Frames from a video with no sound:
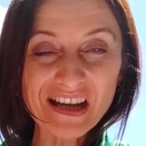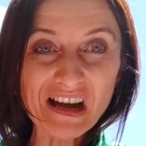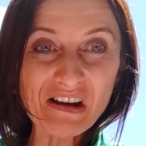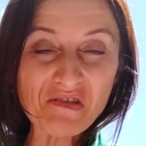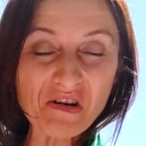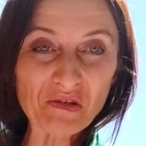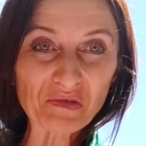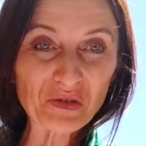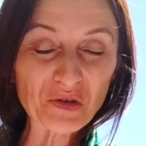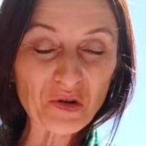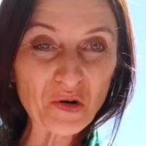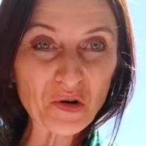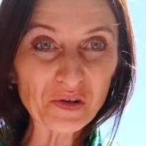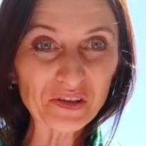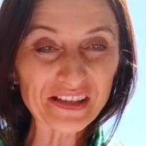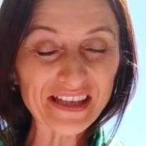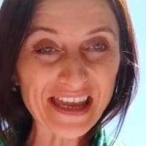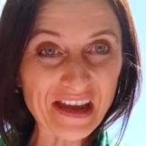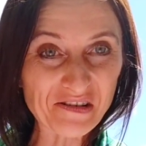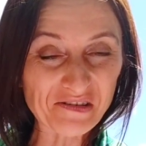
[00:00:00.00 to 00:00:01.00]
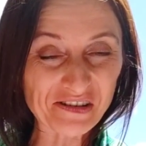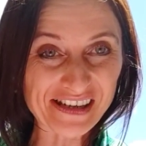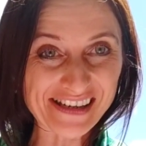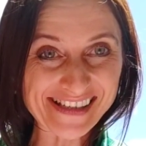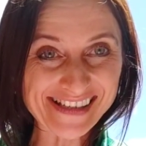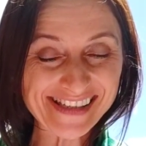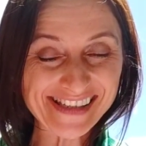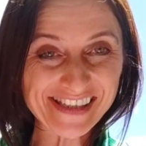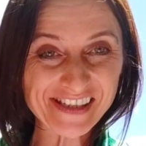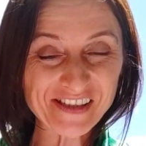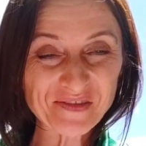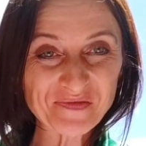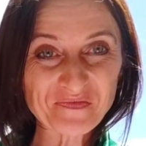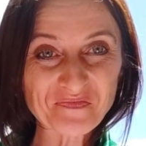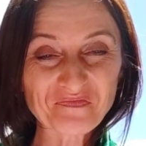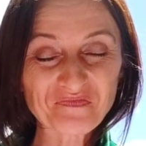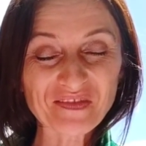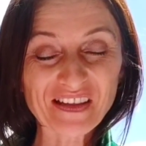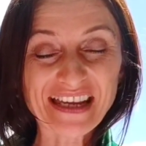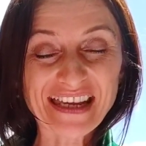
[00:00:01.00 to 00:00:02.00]
around all areas
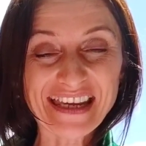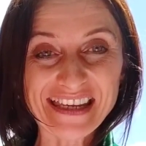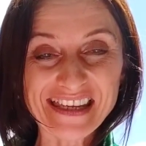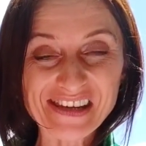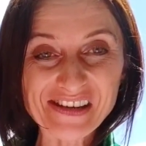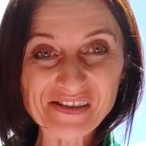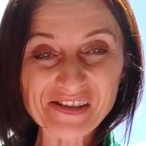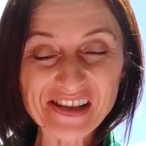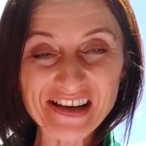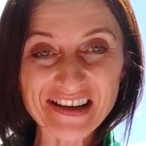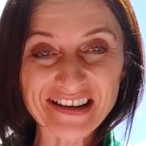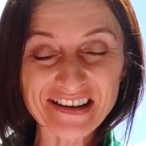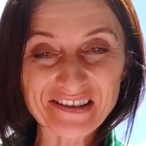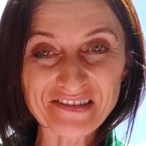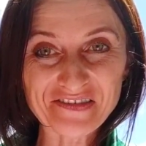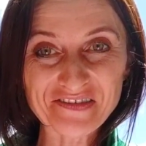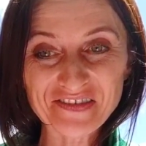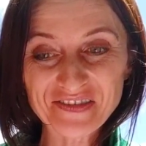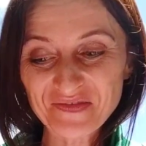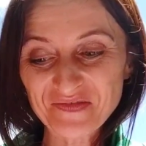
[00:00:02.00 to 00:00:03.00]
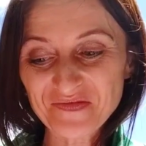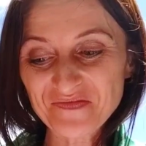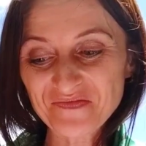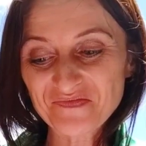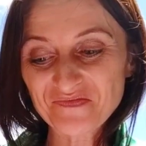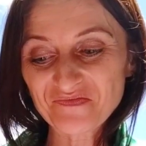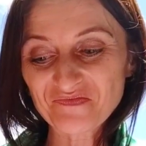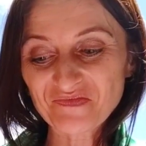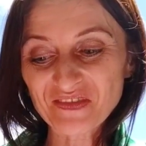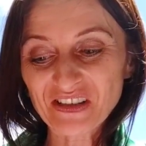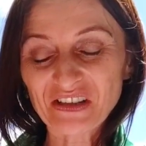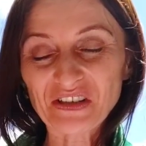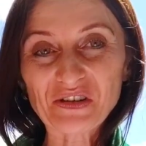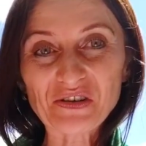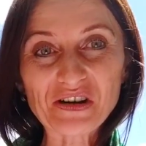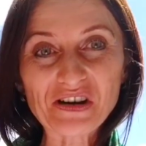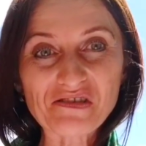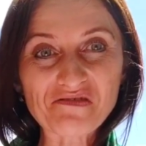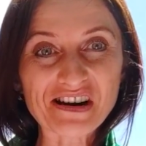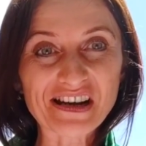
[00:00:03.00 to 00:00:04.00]
in your life, you
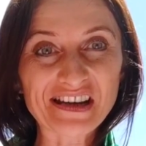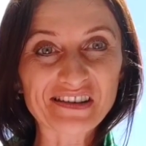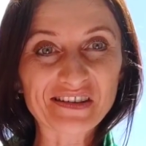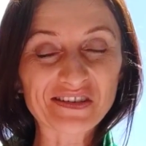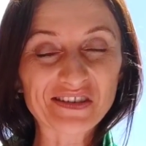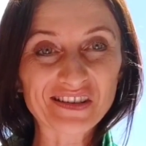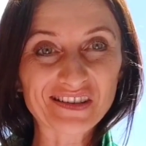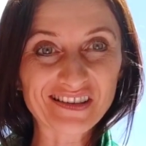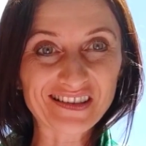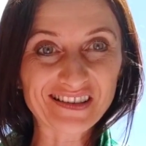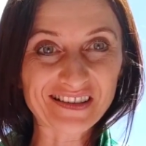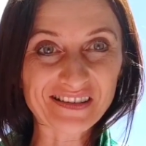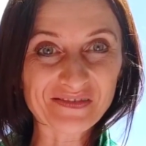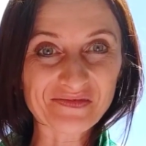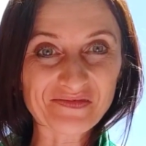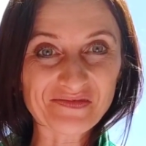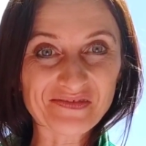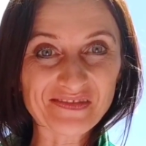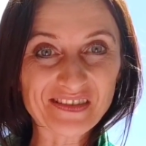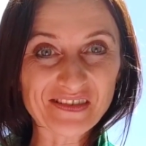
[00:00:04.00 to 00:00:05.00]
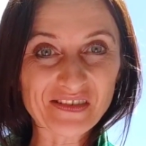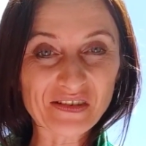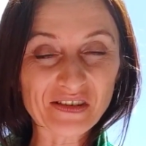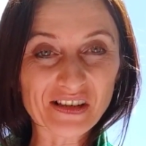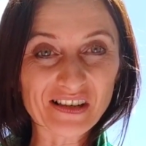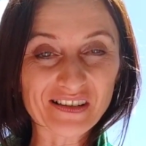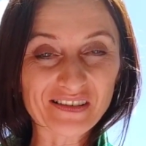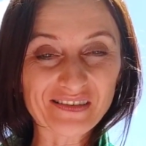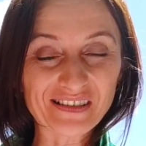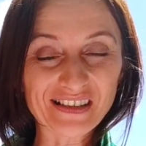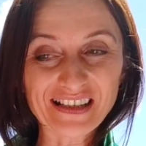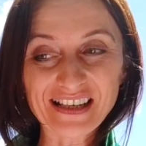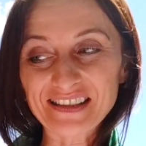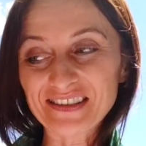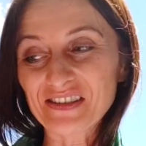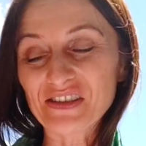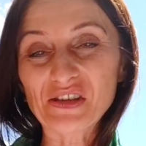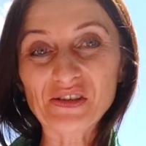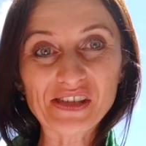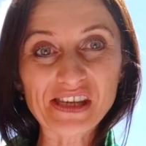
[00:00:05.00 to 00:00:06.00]
are right
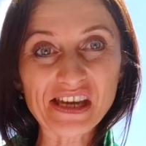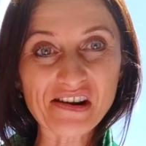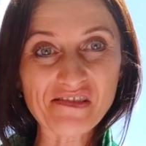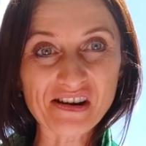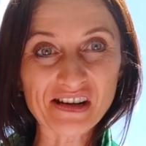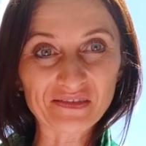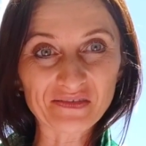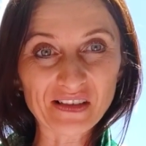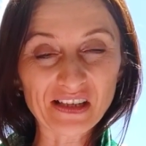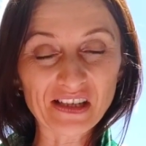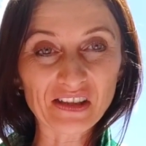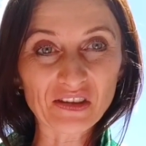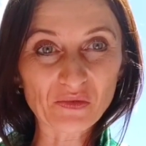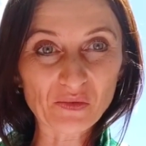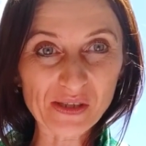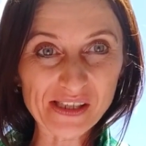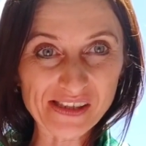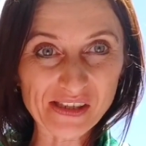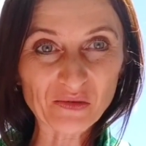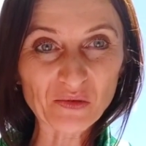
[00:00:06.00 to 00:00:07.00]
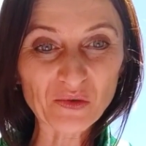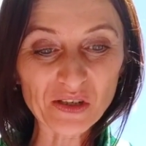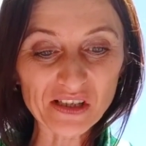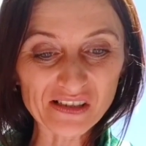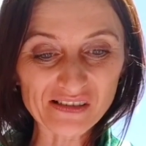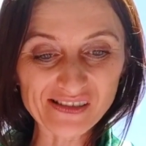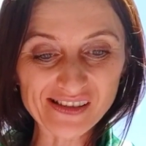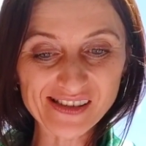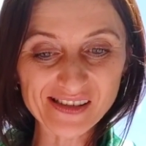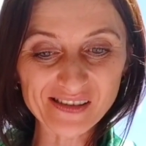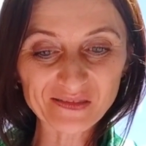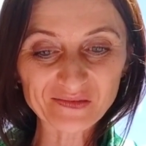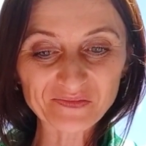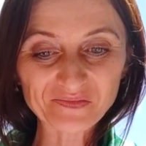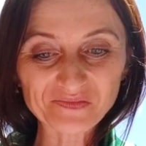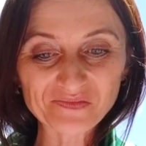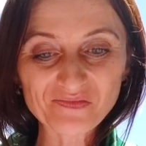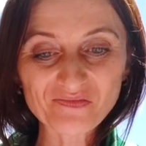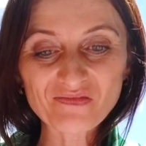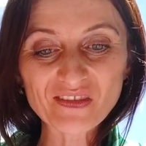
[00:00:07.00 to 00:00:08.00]
at doTERRA and with the oils.
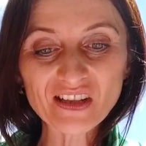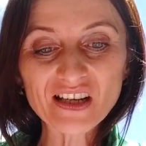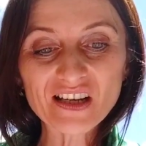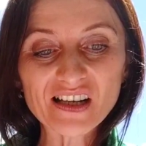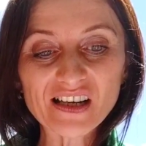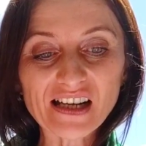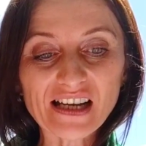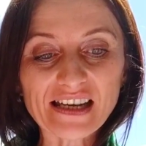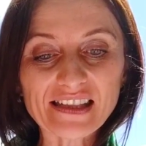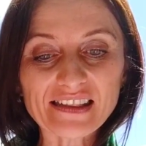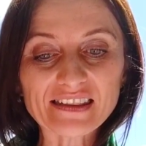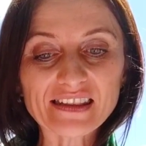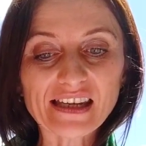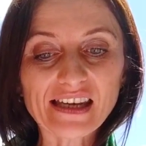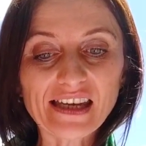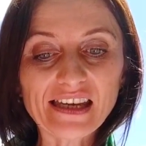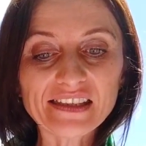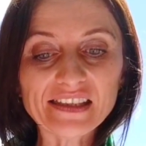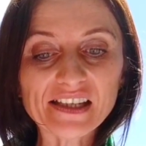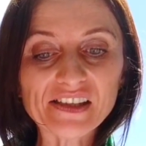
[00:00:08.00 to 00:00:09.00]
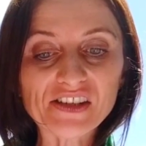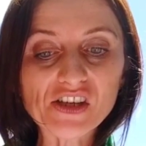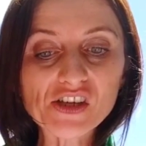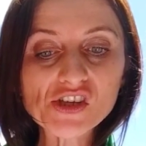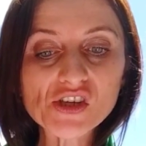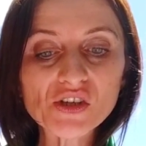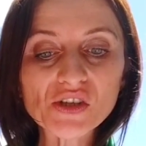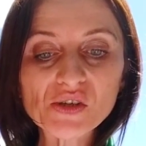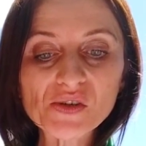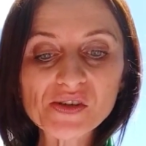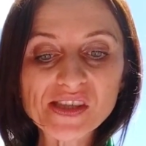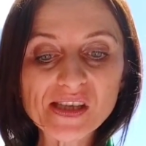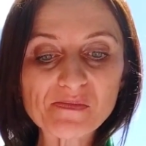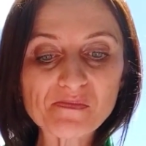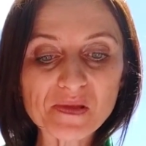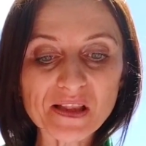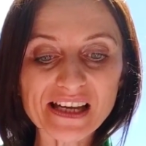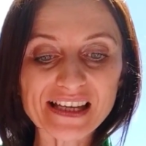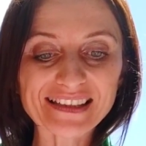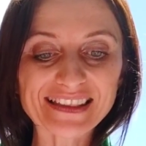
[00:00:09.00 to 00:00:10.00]
And in addition to
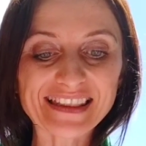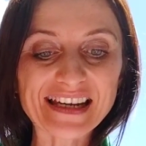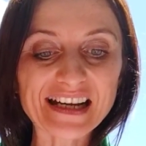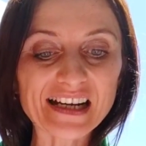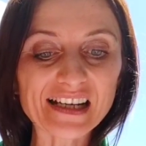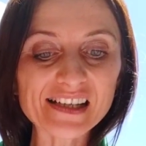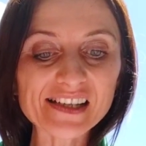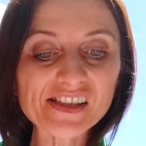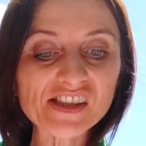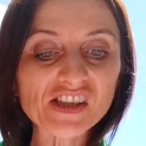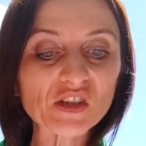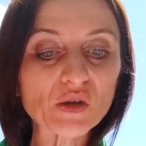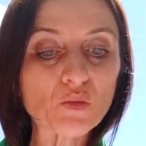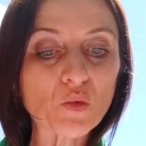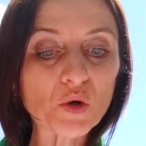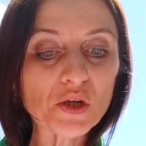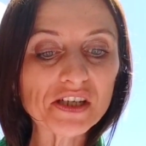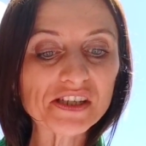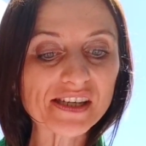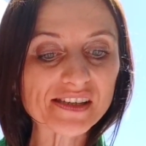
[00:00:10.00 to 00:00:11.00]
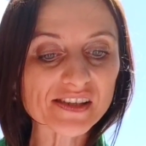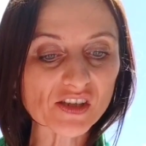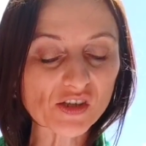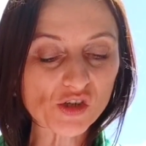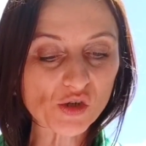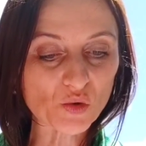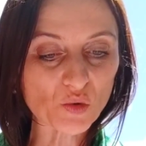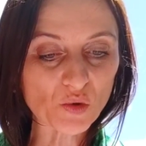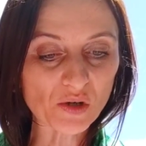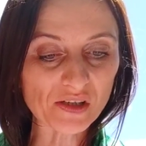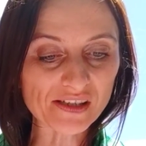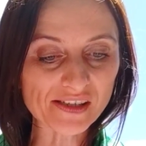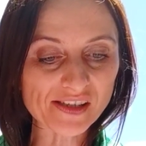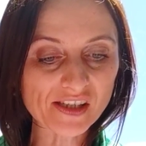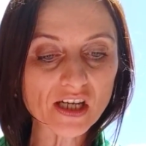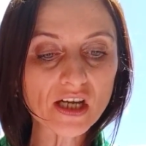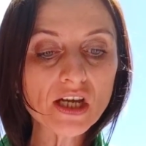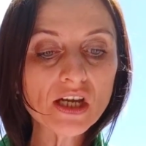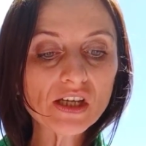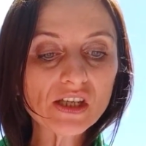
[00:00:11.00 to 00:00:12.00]
supplying the highest quality essential oils,
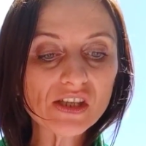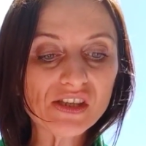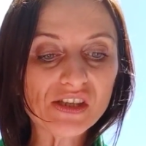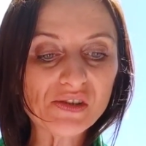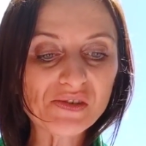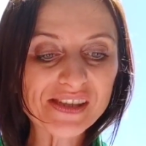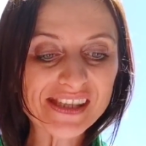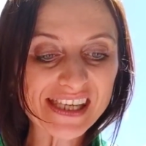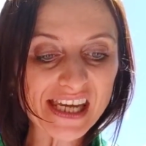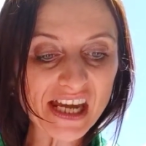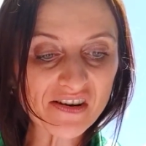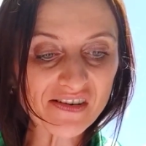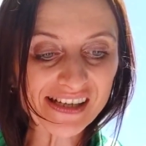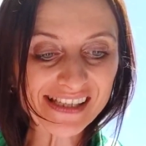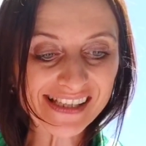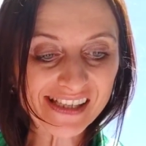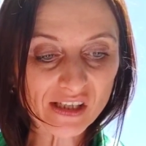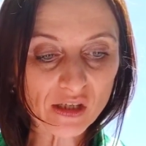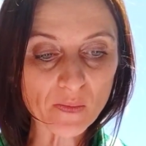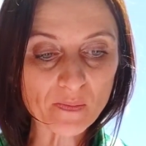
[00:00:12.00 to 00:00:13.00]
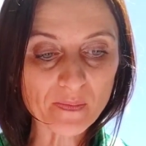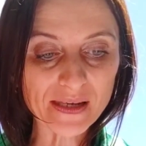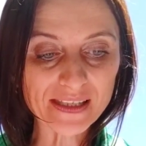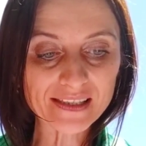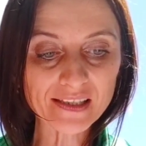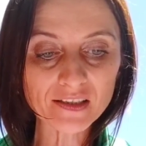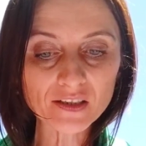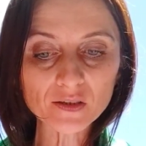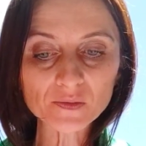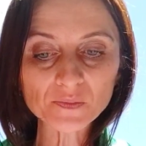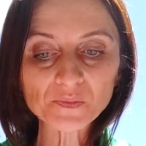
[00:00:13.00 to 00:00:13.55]
doTERRA is committed